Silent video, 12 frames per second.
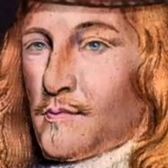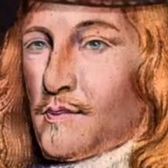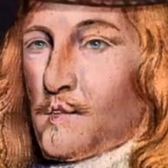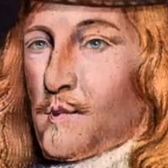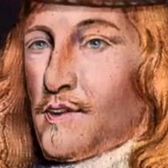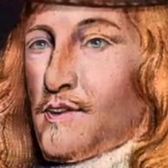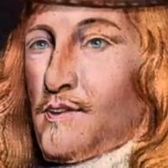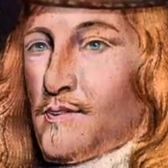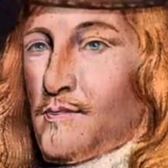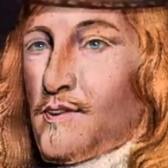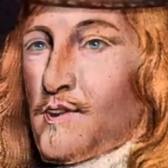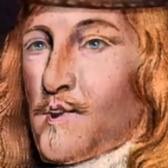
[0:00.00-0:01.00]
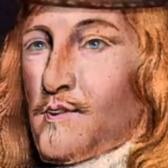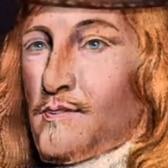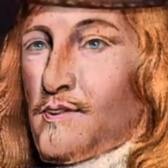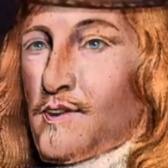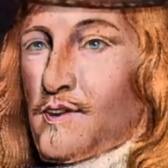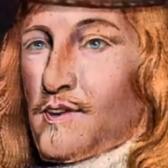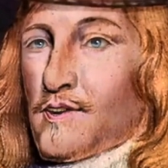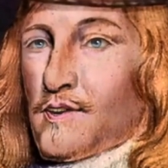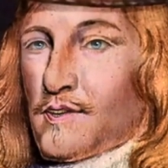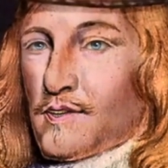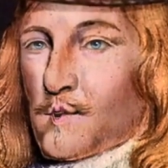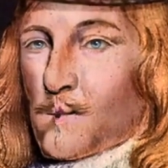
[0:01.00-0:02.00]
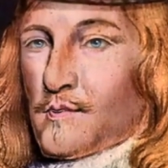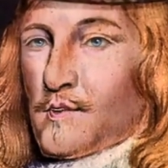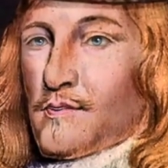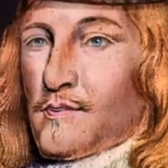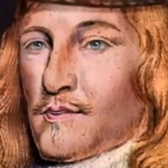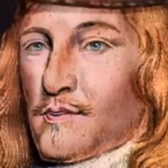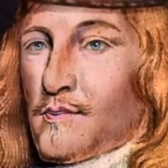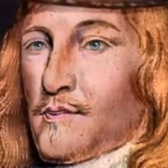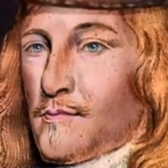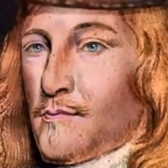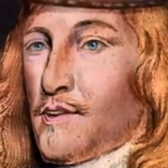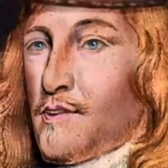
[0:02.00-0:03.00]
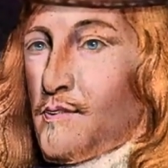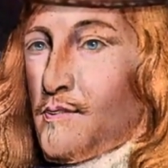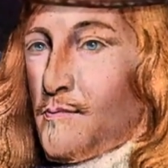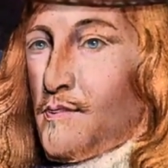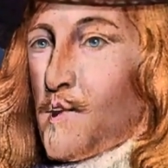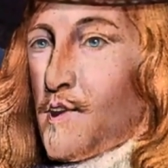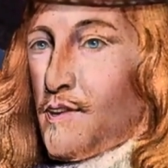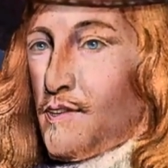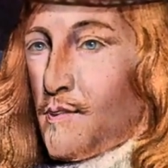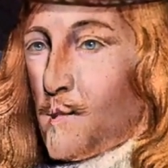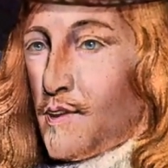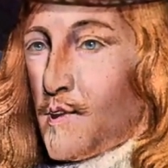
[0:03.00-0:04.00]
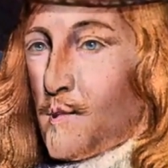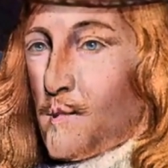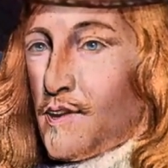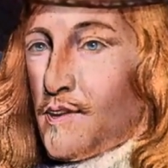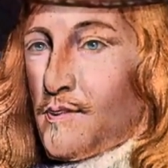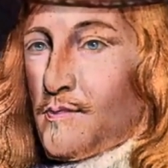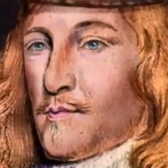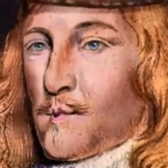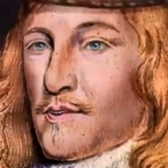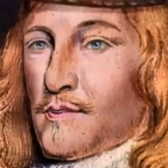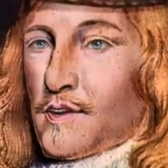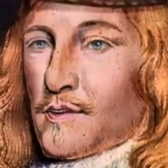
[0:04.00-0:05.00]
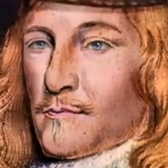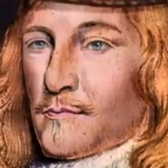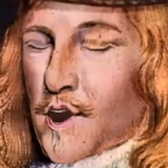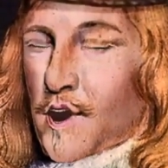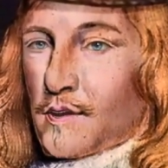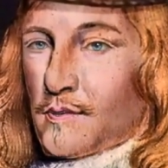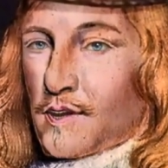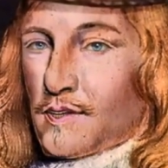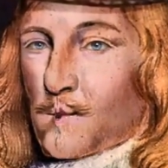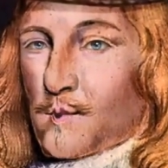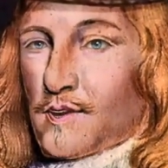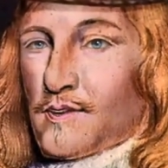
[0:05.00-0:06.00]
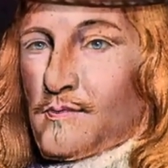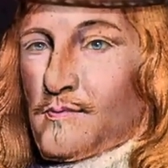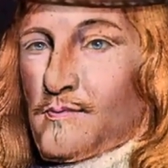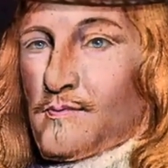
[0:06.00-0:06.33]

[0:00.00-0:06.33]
Sir, you have been already answered, and the court now requires to know whether you have any more to say.